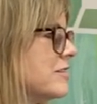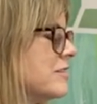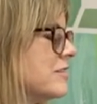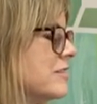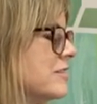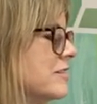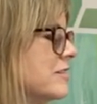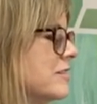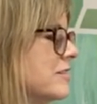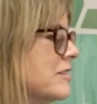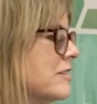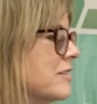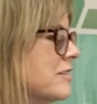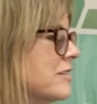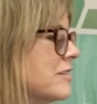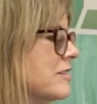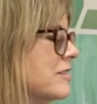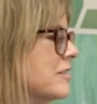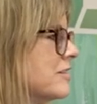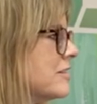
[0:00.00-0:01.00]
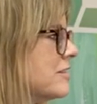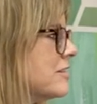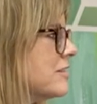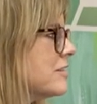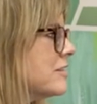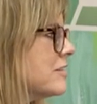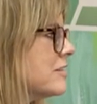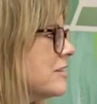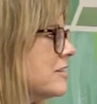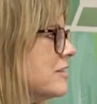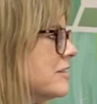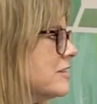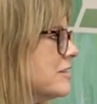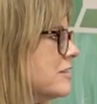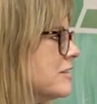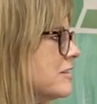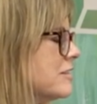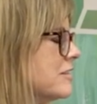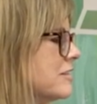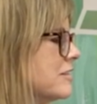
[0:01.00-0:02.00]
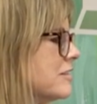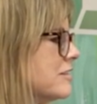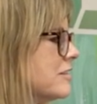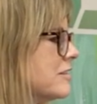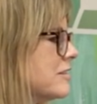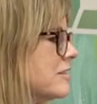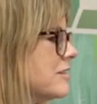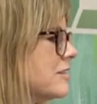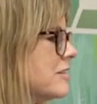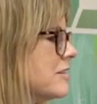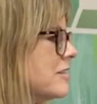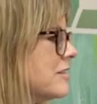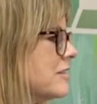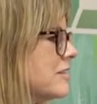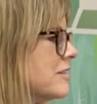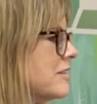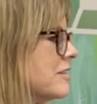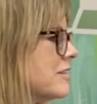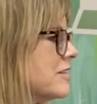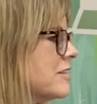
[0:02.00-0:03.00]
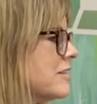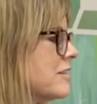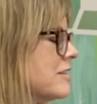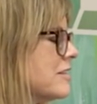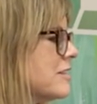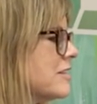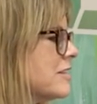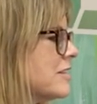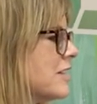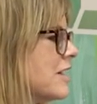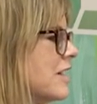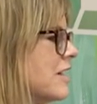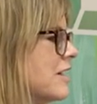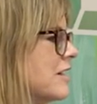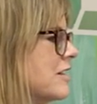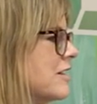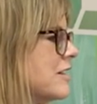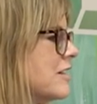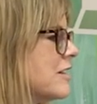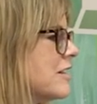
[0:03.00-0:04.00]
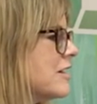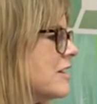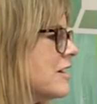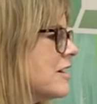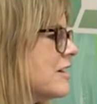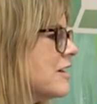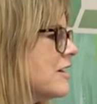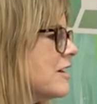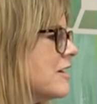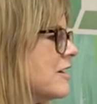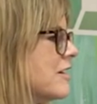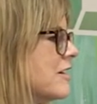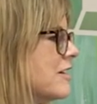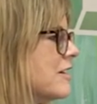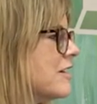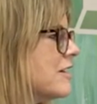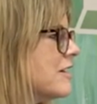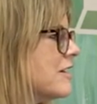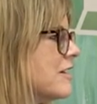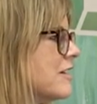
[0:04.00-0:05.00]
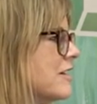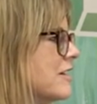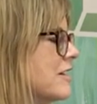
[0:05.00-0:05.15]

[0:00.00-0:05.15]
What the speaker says: (silent)